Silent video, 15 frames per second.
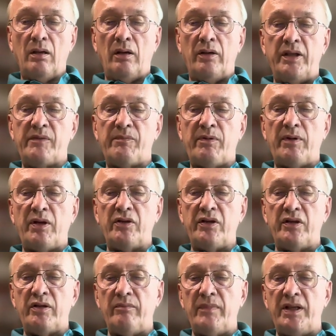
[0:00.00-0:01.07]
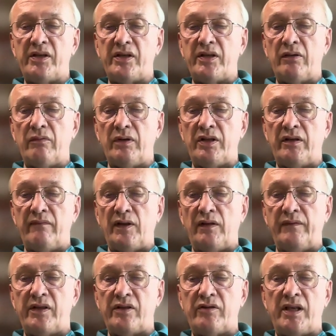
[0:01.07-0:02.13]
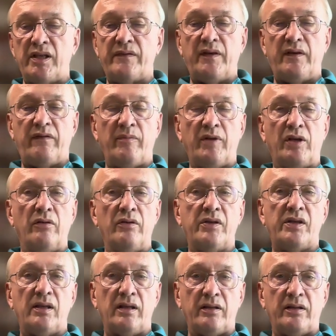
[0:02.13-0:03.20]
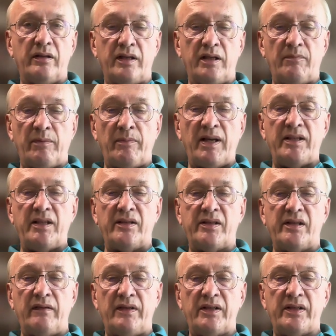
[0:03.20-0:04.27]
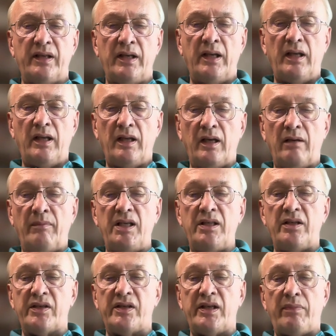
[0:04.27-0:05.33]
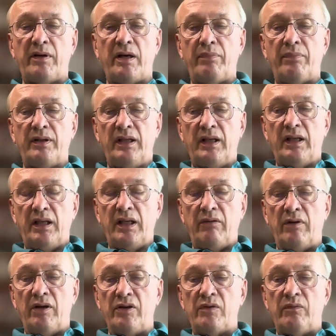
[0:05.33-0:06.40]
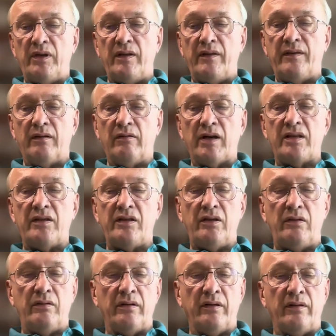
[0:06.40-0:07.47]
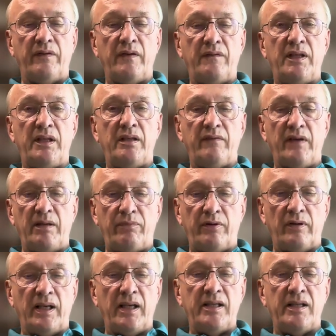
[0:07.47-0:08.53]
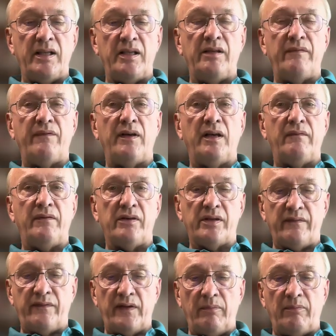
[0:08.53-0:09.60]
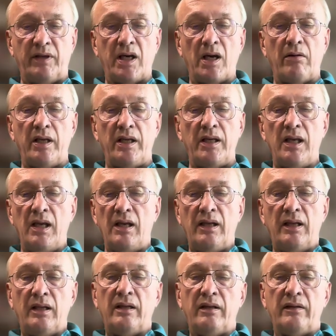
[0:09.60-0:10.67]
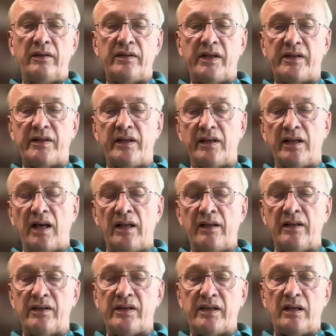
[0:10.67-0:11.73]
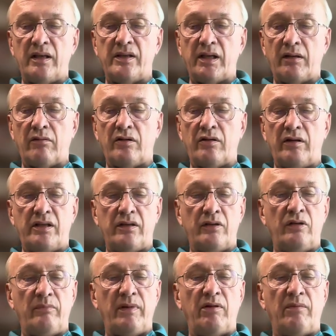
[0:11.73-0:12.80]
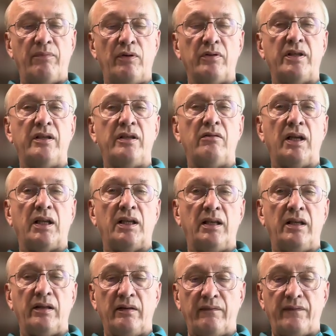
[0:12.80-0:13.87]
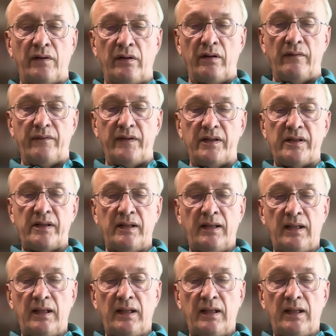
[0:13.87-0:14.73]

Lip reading: On his promotion to minister, which involved his transfer from the consular to the diplomatic service, a major step up, he wrote with gratitude on the 15th of April 1885 to Sir Philip Currie, the assistant under-secretary to whom he reported directly at the Foreign Office.